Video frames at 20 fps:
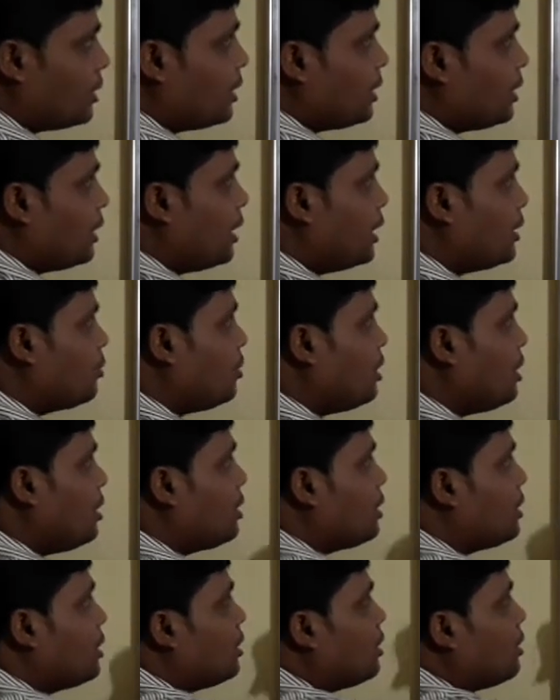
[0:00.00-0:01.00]
it will
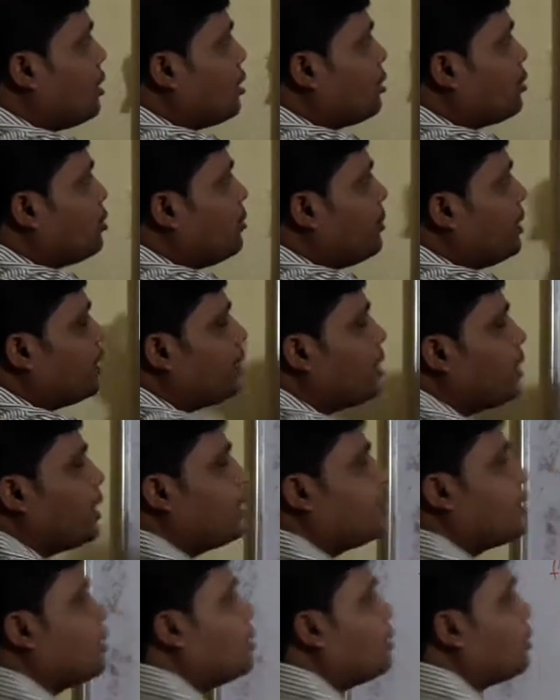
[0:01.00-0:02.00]

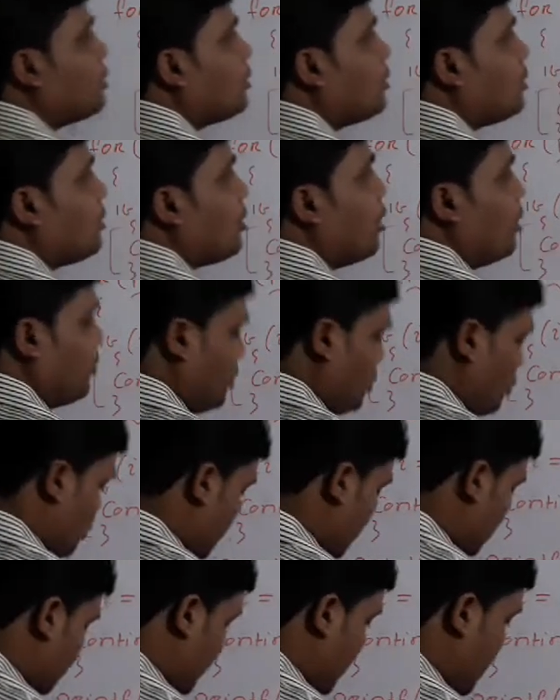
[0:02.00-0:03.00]
automatically come to
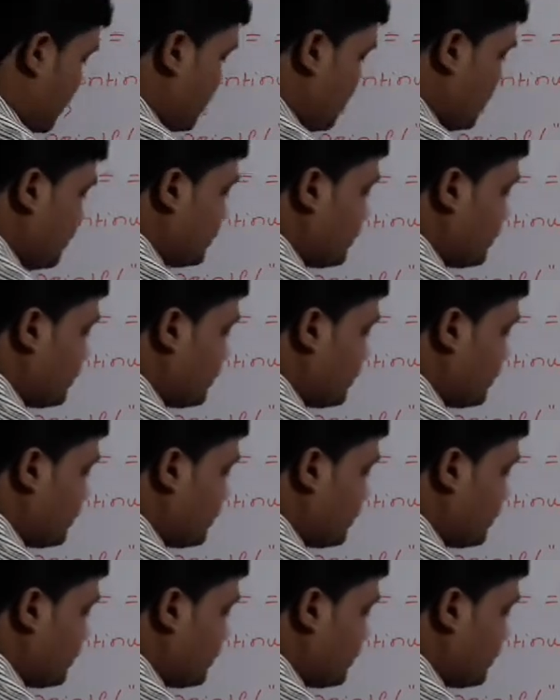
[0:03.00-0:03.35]
which part?